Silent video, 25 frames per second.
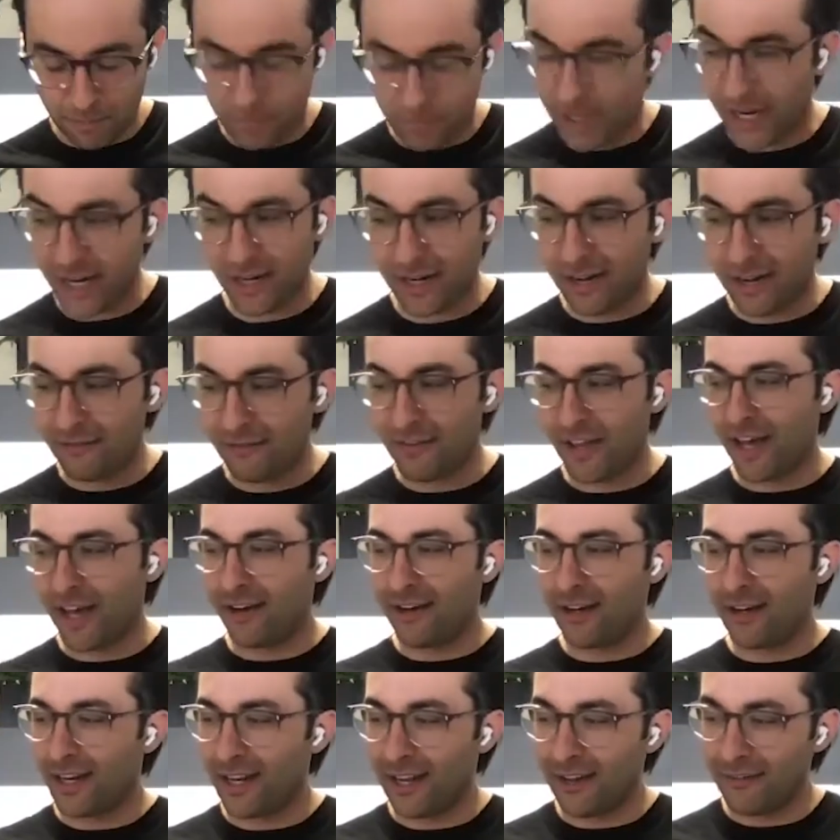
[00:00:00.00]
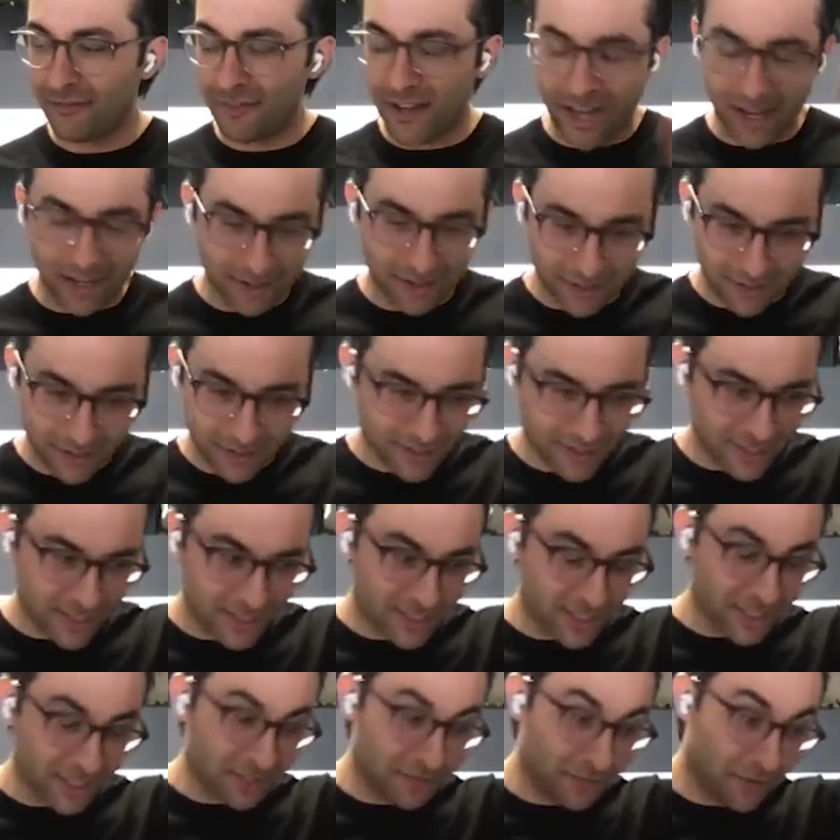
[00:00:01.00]
bloody love that. I love that, because
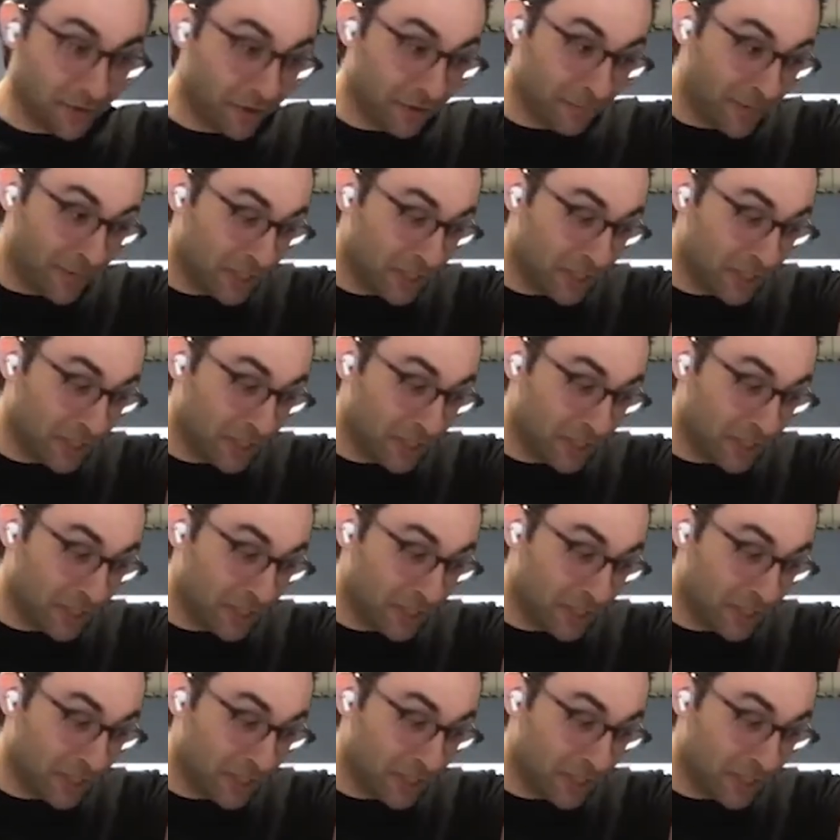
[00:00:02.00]
it's very